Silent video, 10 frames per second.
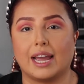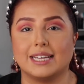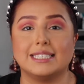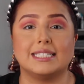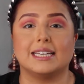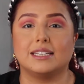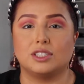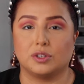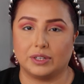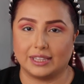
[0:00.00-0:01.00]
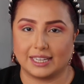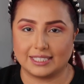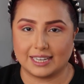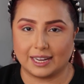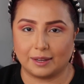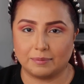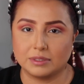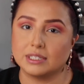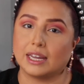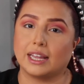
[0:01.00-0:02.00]
I did during that time
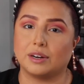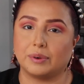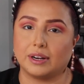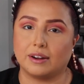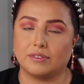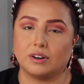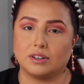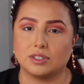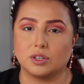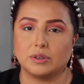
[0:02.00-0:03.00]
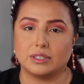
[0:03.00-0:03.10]
to kind of recover also.